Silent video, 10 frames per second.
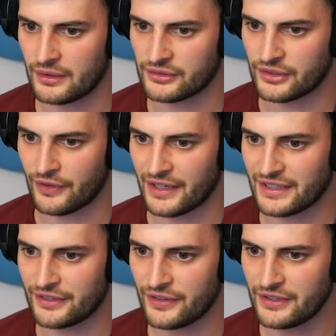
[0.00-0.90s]
Does he find
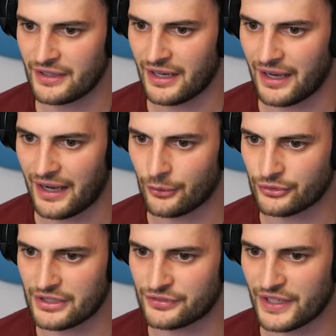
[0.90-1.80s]
anything?
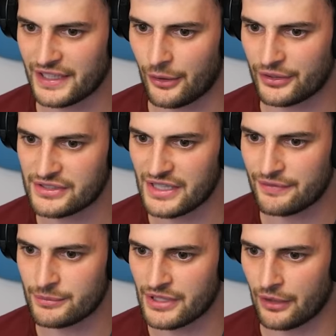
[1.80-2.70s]
He's thinking, how can he save
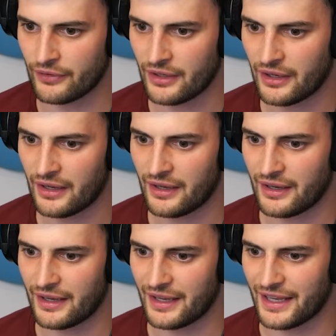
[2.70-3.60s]
himself?
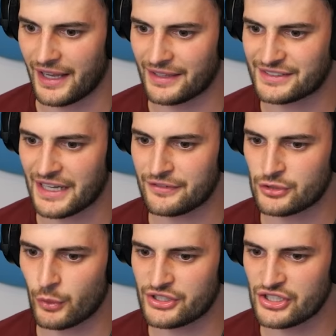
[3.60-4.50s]
Instead of
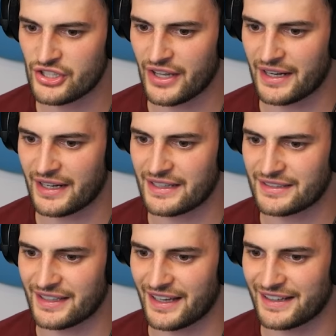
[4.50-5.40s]
switching to that,
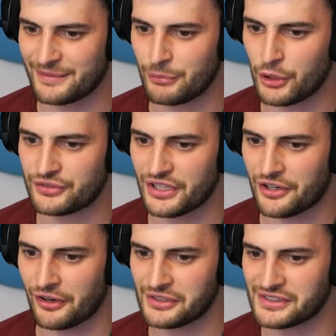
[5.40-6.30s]
he moves it
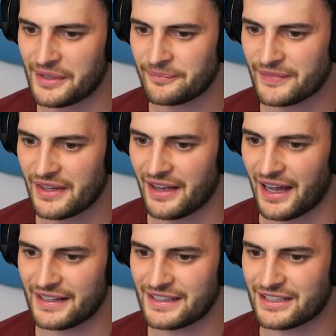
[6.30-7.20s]
across
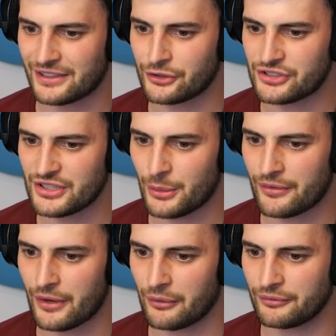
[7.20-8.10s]
and he clutches it with
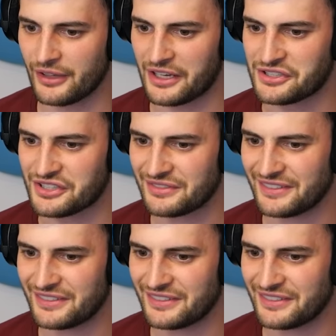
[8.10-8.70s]
rotten flesh.